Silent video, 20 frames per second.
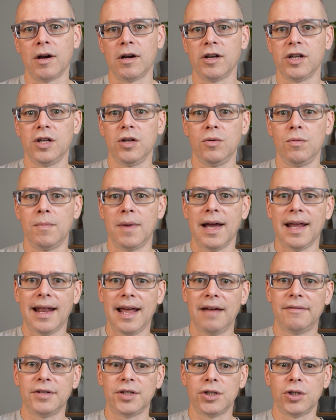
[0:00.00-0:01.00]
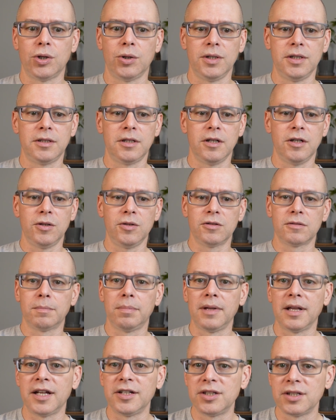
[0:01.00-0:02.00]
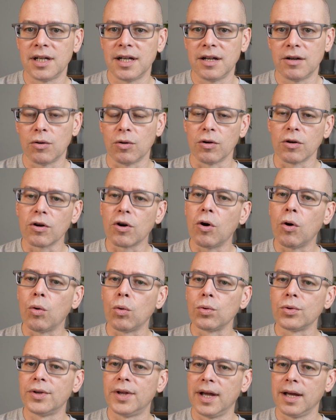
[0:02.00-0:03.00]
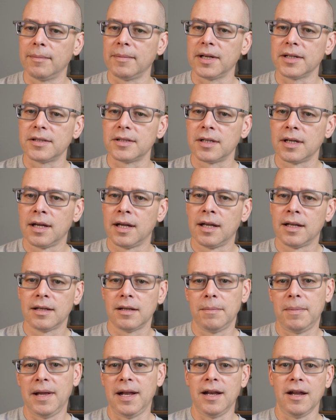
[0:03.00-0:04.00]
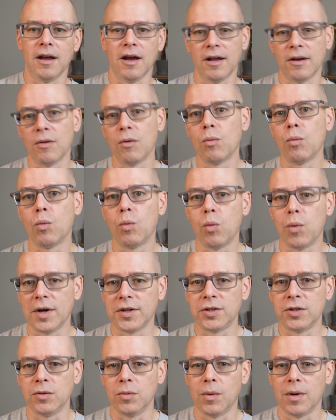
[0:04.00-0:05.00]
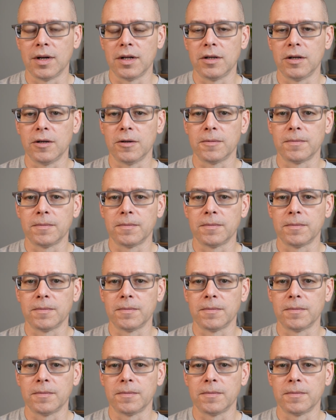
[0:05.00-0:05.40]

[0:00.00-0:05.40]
You might have a choice to use bludgeoning or cold damage, depending on what you want to do.